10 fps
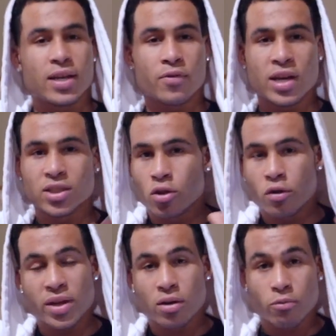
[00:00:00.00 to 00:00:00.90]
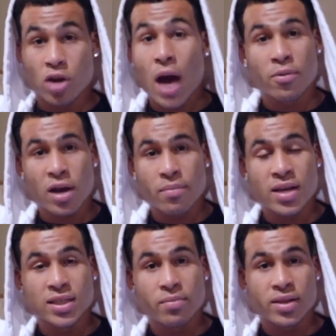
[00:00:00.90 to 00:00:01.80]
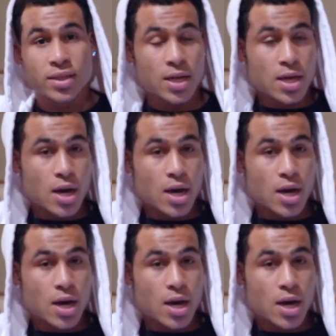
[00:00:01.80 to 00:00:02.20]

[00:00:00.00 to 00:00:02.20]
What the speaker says: If you guys don't know what copyright means, it means